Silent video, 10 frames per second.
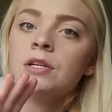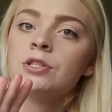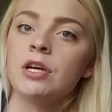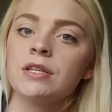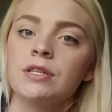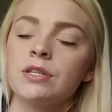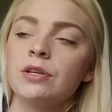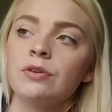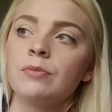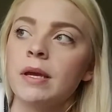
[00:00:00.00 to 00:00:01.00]
just
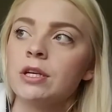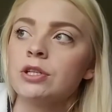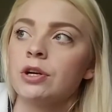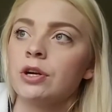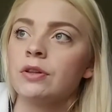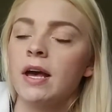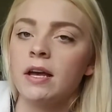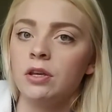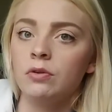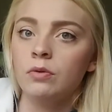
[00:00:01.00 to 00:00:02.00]
to make sure
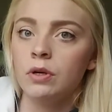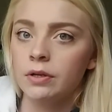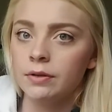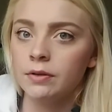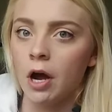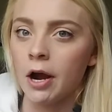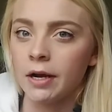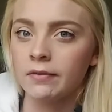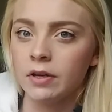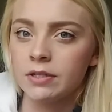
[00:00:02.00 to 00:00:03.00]
that you are
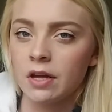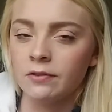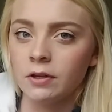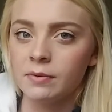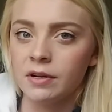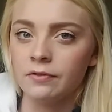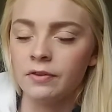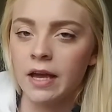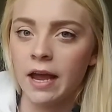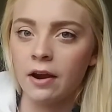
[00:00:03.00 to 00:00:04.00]
giving yourself a little bit of
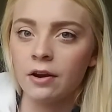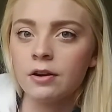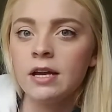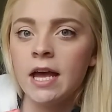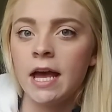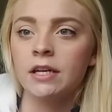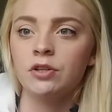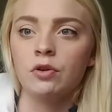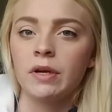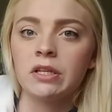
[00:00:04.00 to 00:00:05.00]
care and
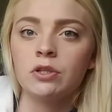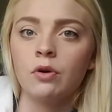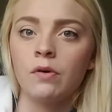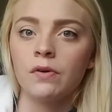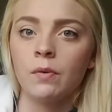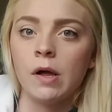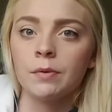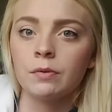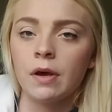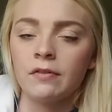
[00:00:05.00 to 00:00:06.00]
you don't get too overwhelmed
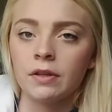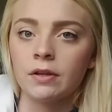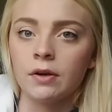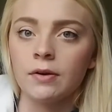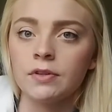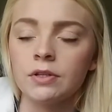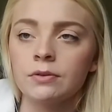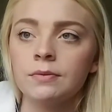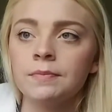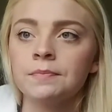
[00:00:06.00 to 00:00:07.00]
with everything you have to
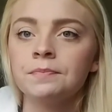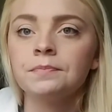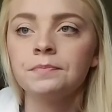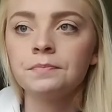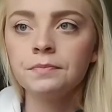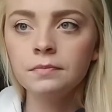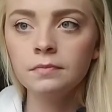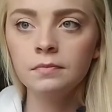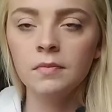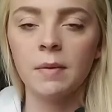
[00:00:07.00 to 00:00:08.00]
do.
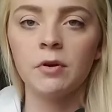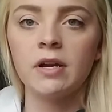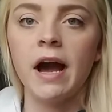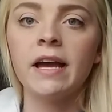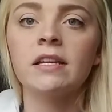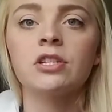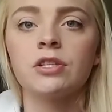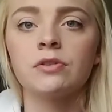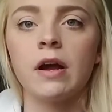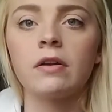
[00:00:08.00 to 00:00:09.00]
Number 9 is
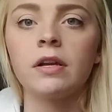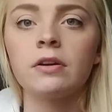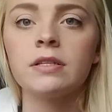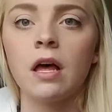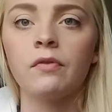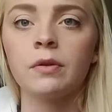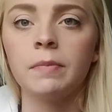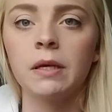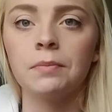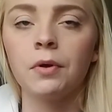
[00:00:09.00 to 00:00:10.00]
just surrounding yourself with
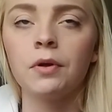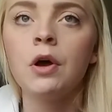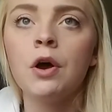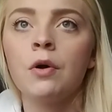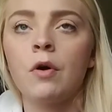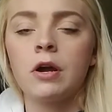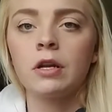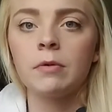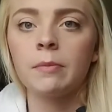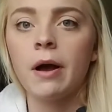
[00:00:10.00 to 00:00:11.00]
people who are going
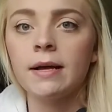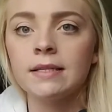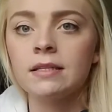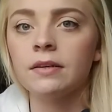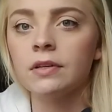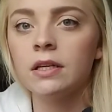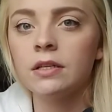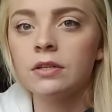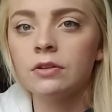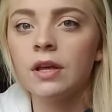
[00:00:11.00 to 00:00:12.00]
to bring positivity
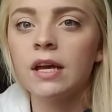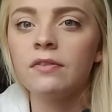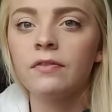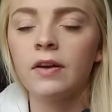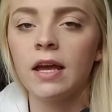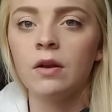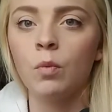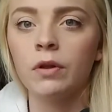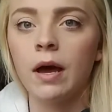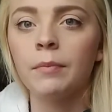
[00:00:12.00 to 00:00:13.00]
to your life and
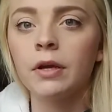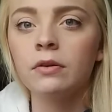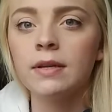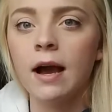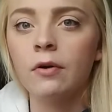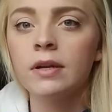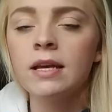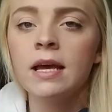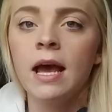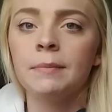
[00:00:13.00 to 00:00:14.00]
will not bring you down,
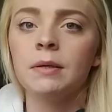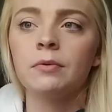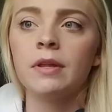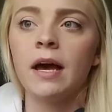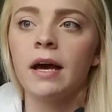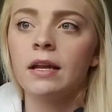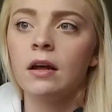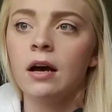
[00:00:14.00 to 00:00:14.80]
and people that